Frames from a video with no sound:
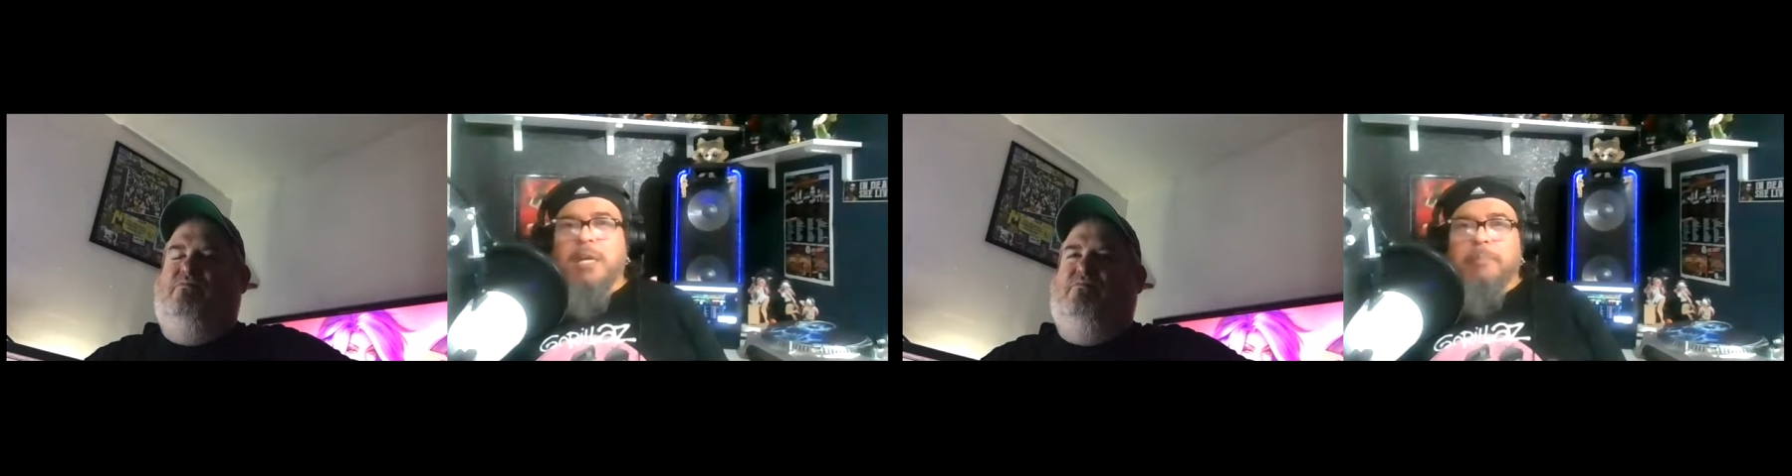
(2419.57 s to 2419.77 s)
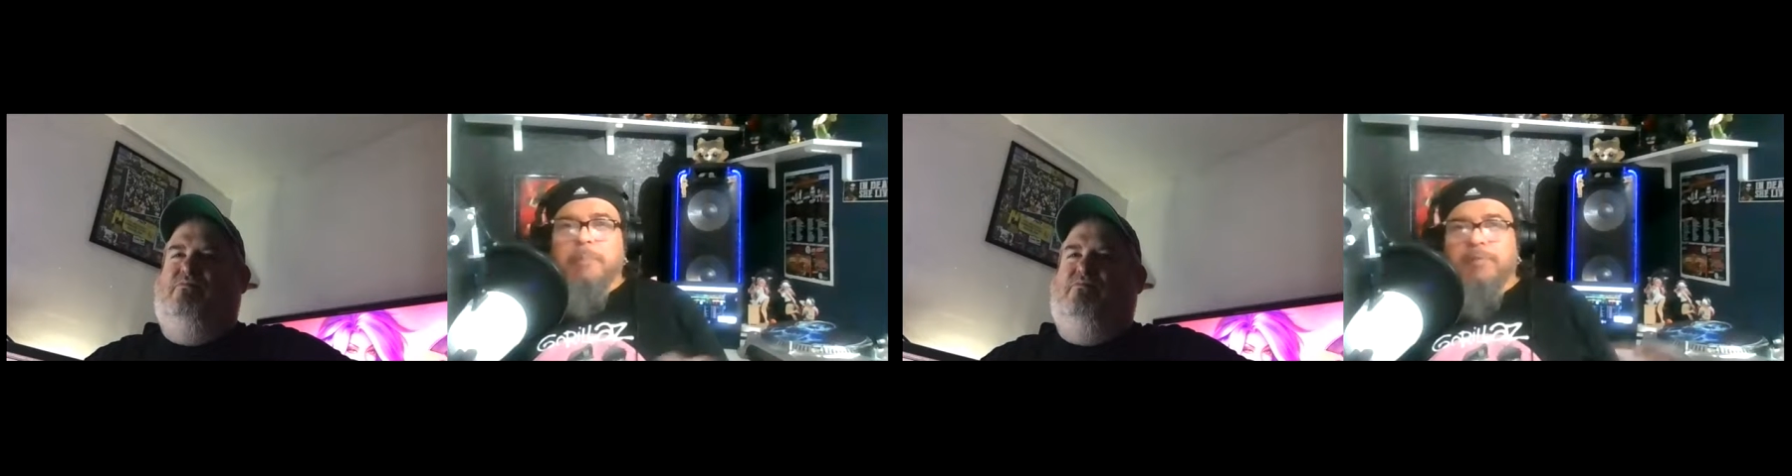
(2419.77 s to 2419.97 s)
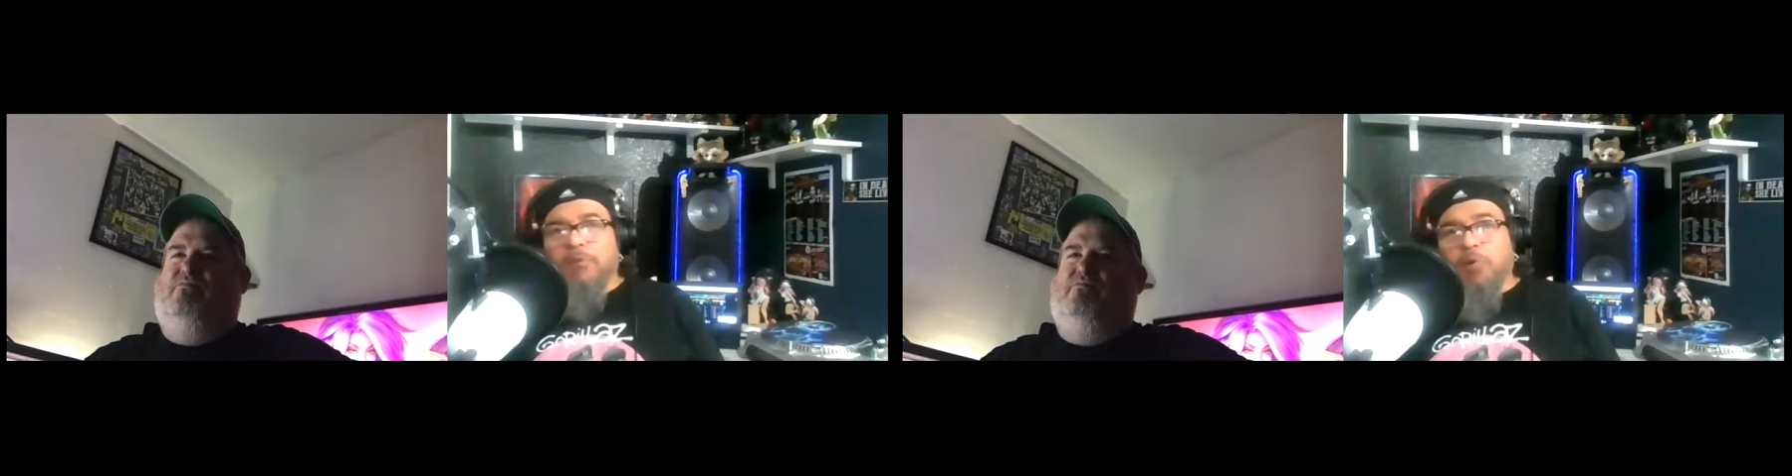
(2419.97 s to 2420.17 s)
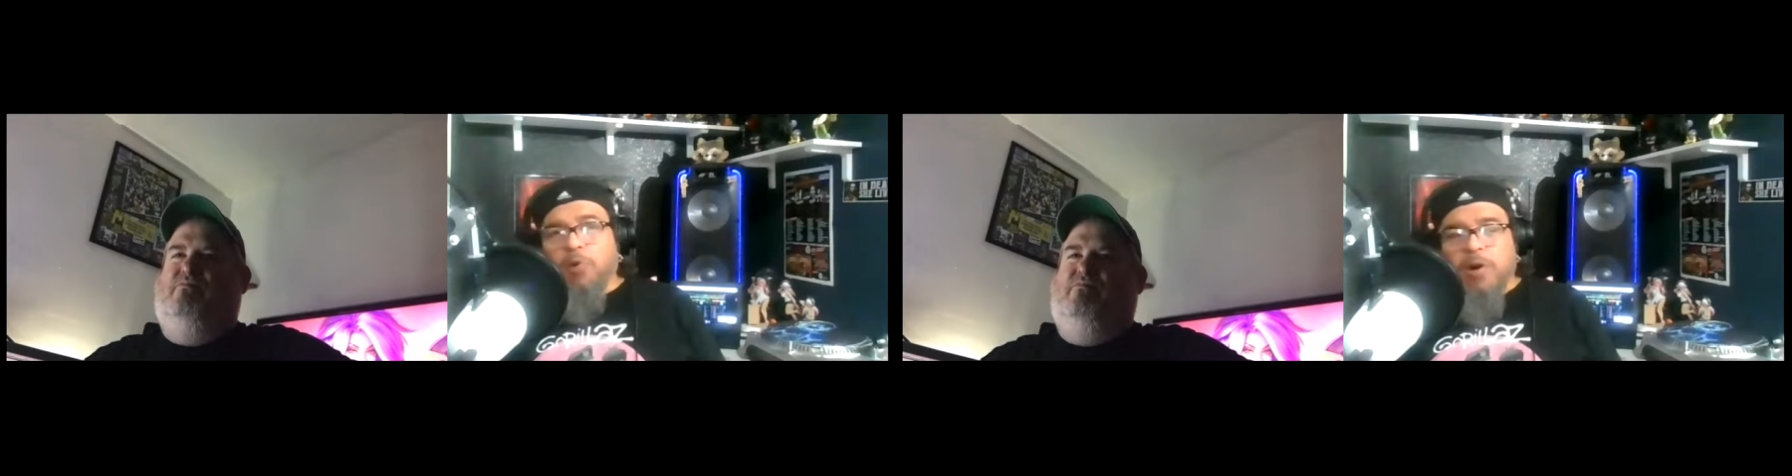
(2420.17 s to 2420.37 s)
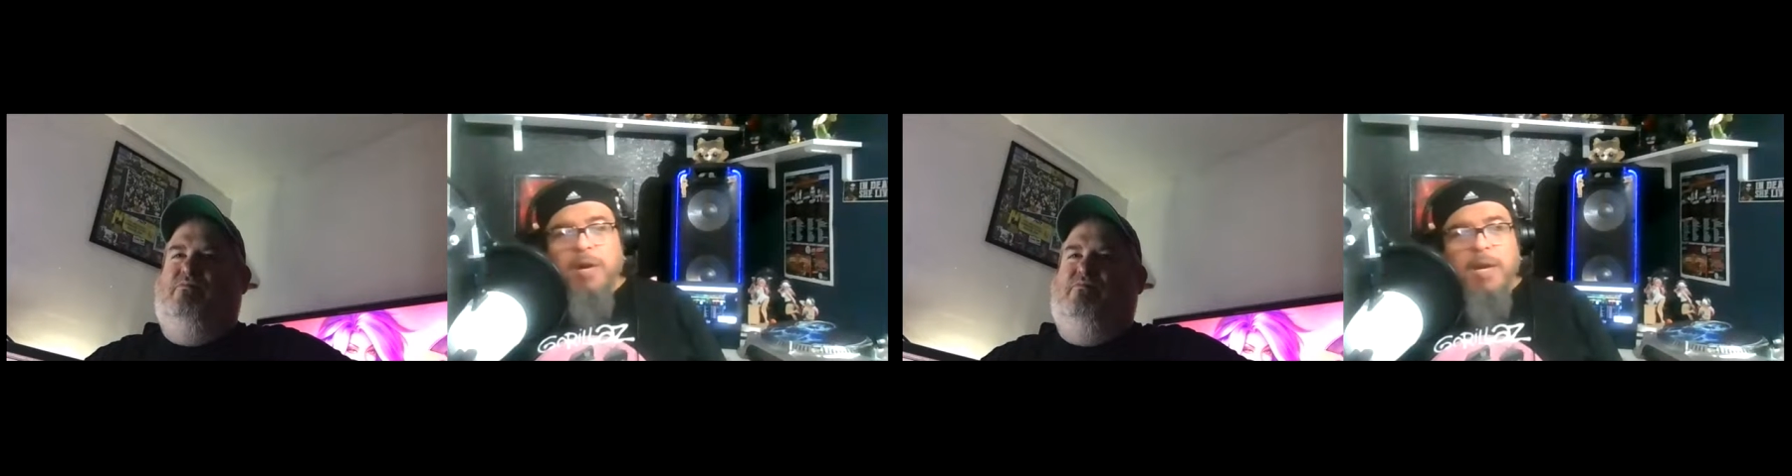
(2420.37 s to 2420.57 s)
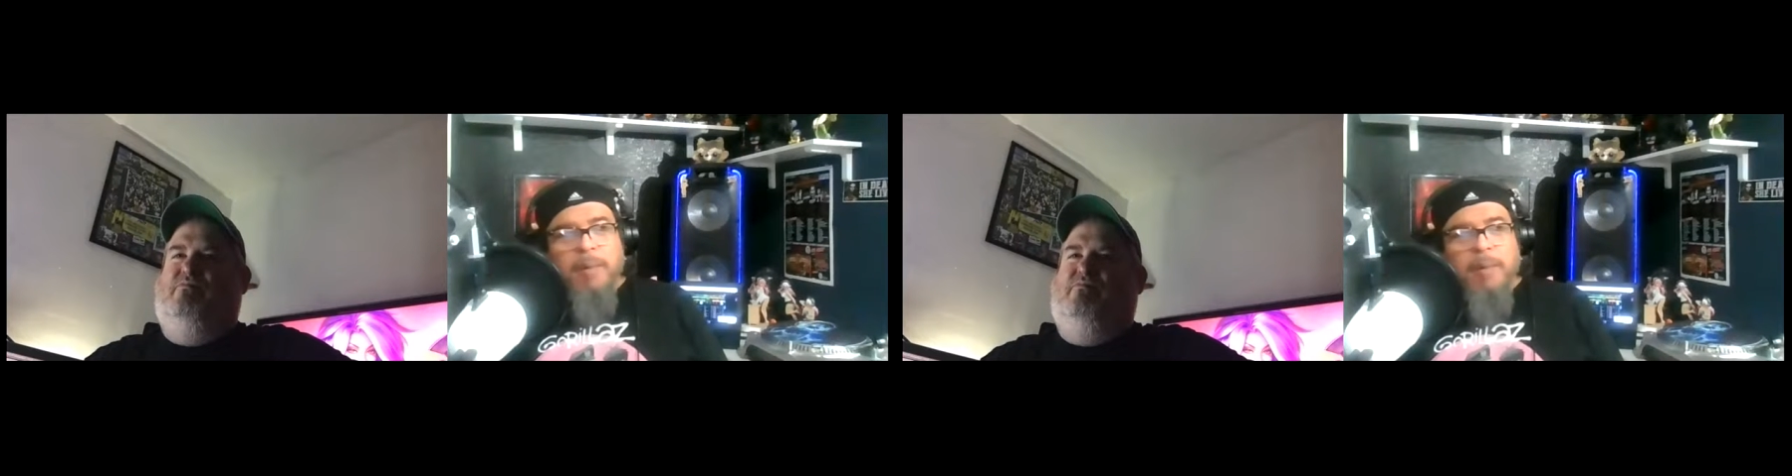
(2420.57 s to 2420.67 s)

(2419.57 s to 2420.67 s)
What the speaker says: before,